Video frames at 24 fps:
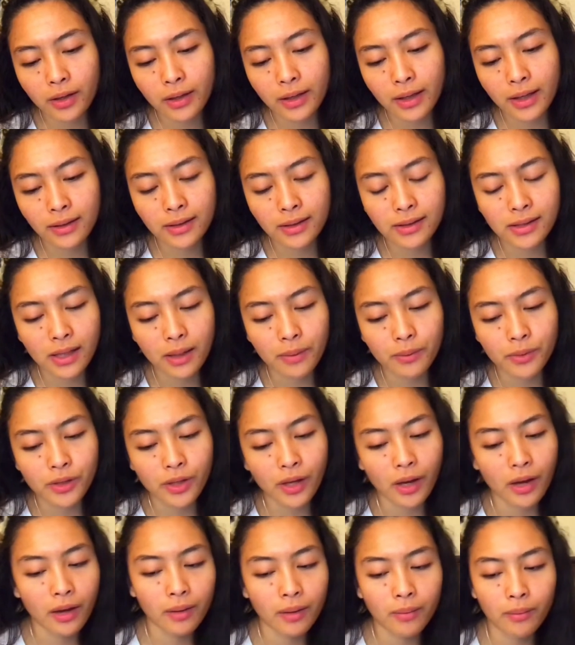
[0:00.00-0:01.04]
the same
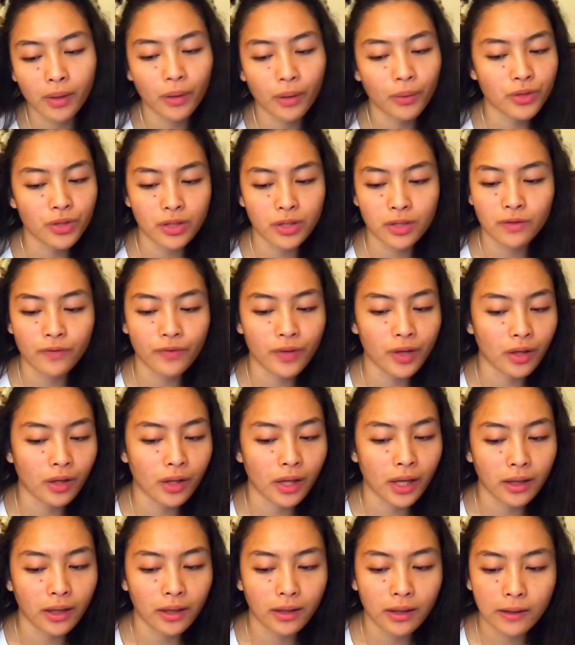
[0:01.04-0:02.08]
time I would just feel like